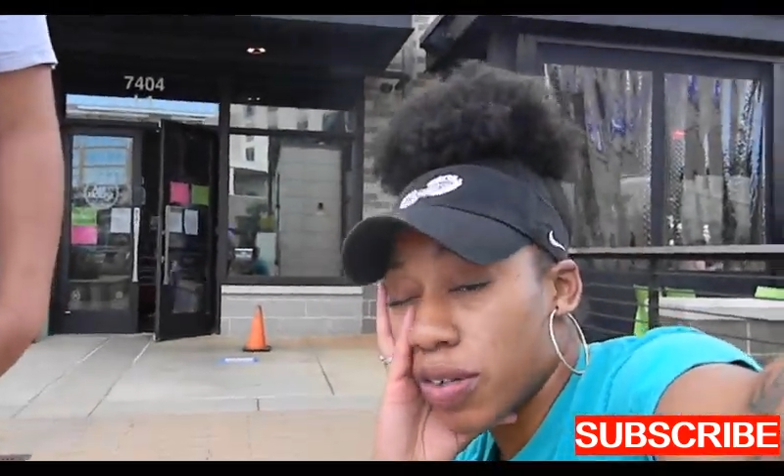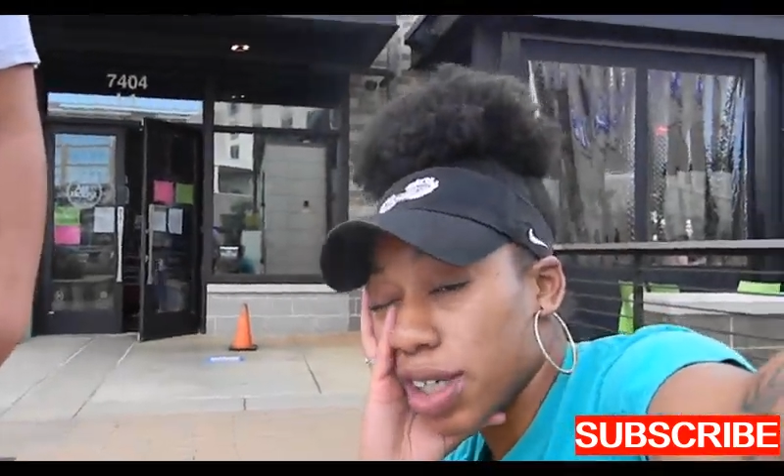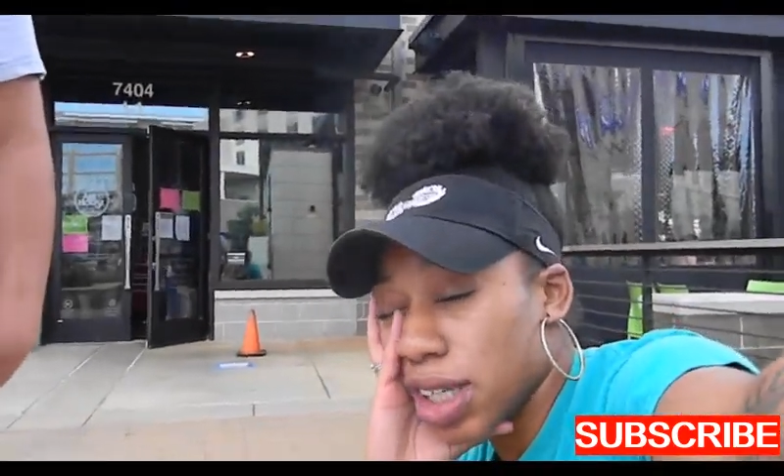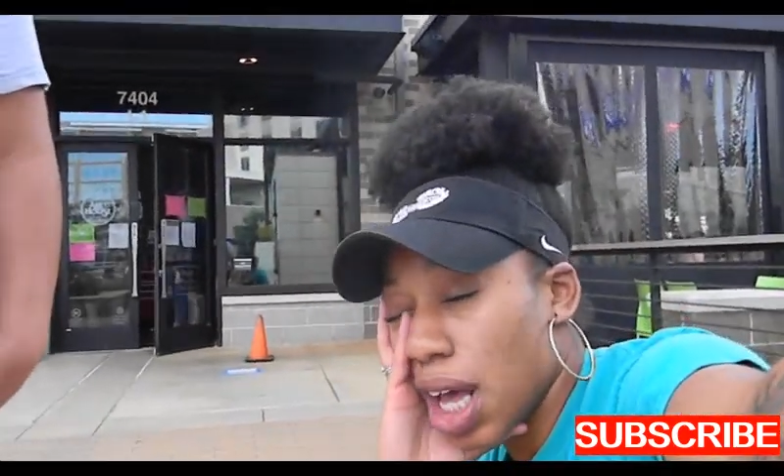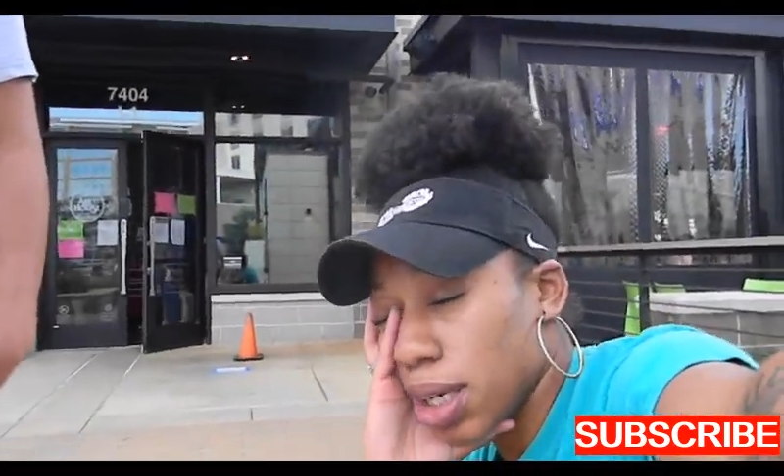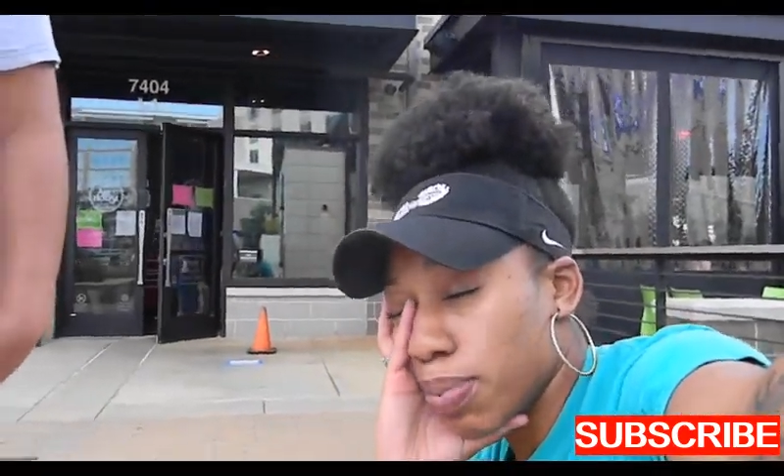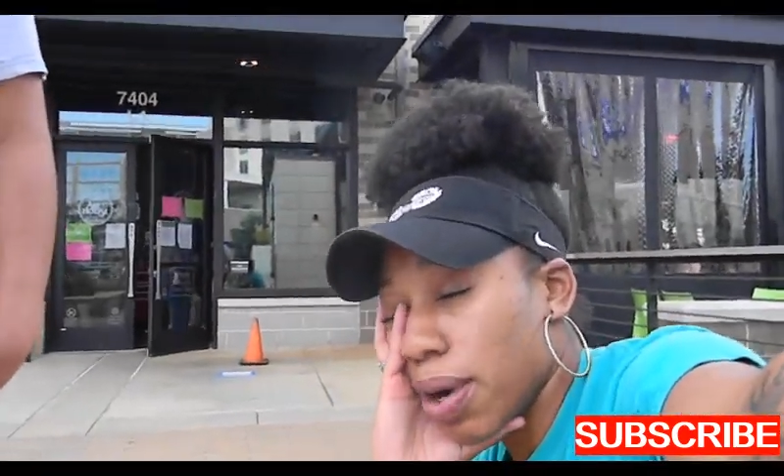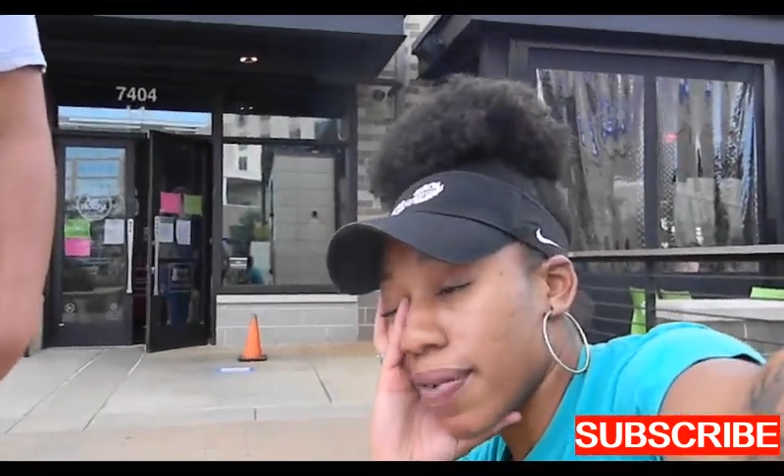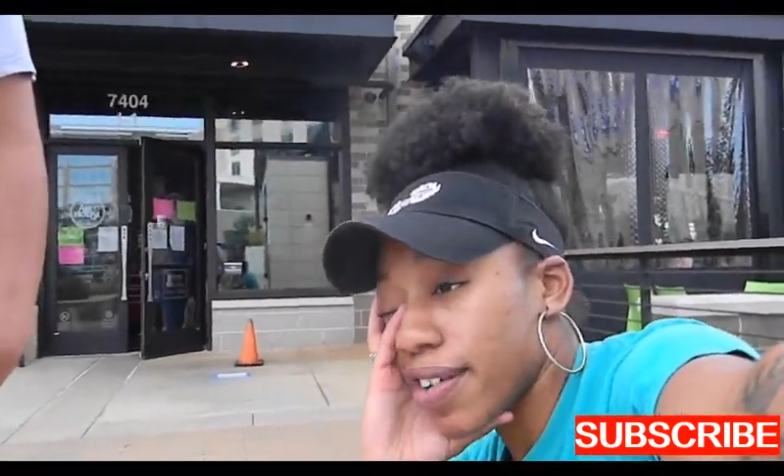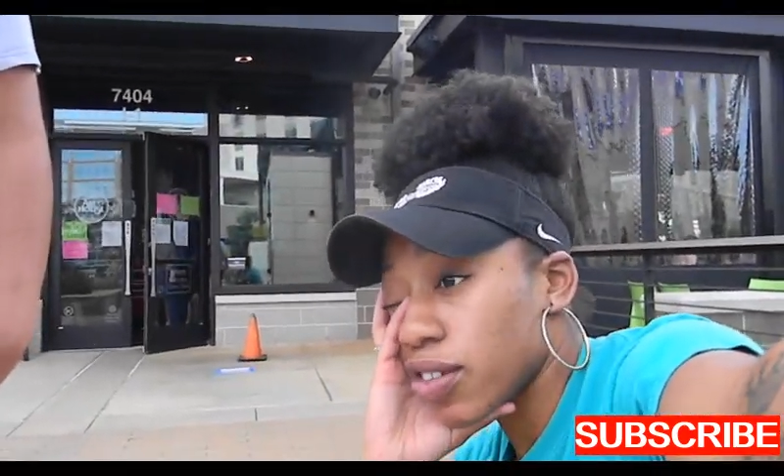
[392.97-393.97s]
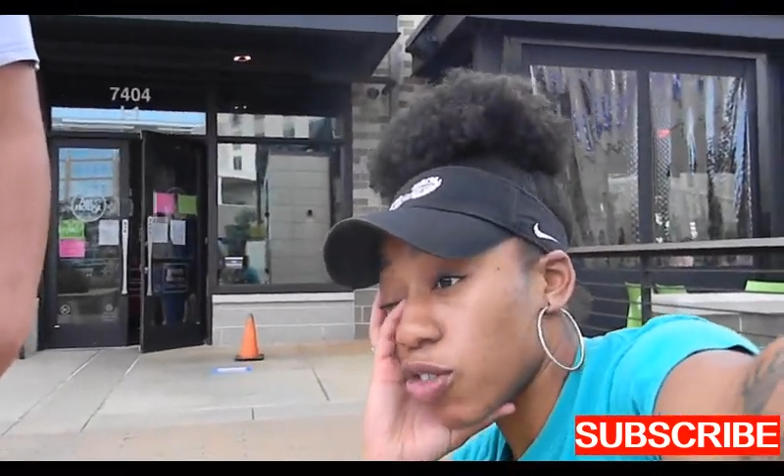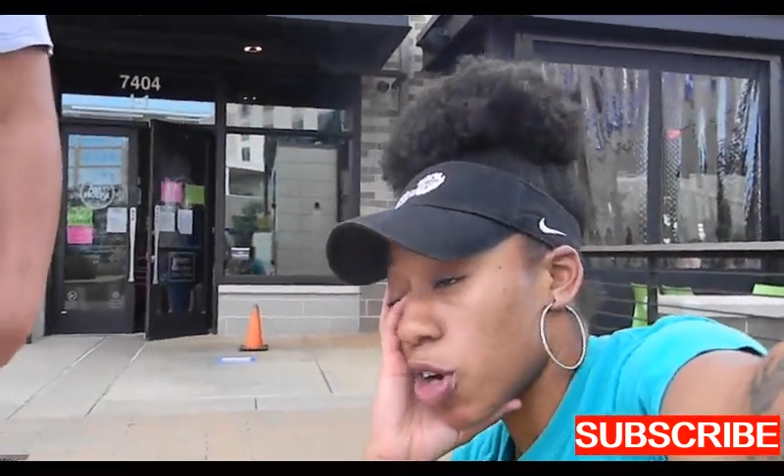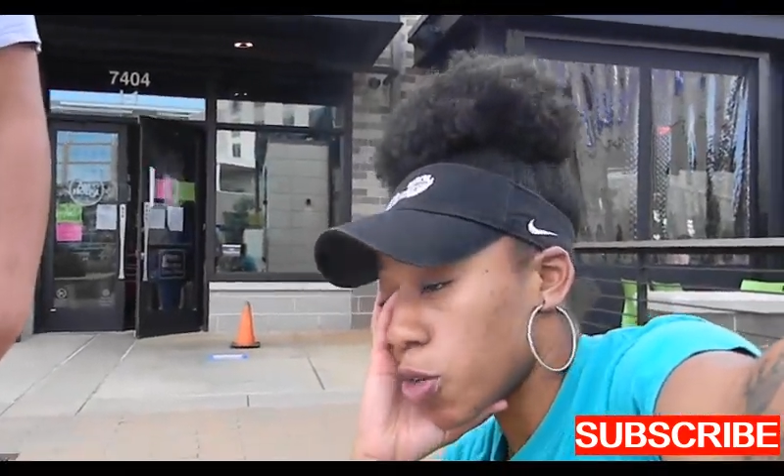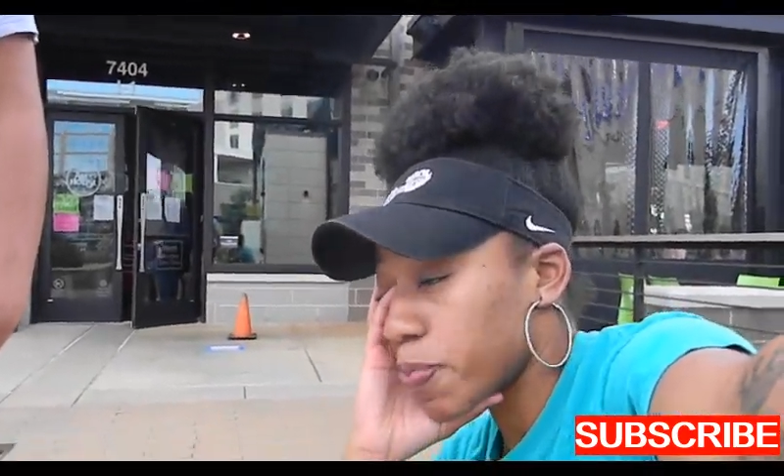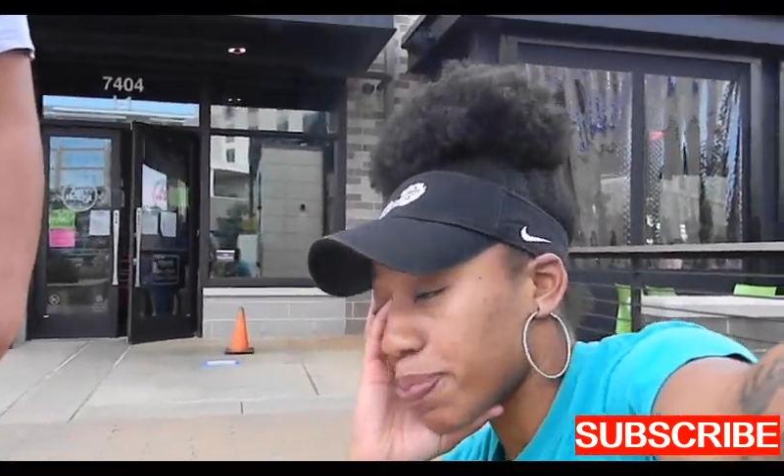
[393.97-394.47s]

North Carolina, Providence Road.